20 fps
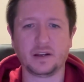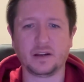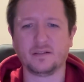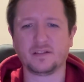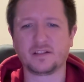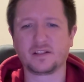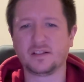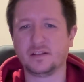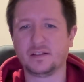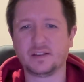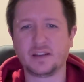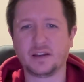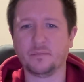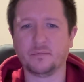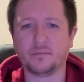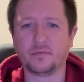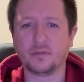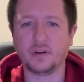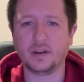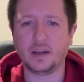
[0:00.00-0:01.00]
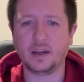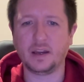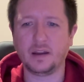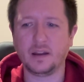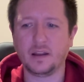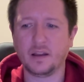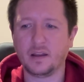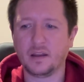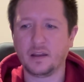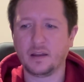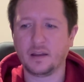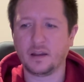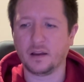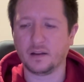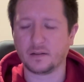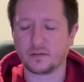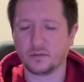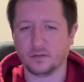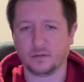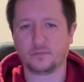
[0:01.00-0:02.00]
Now, it's contemporary,
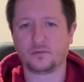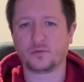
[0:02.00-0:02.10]
sort of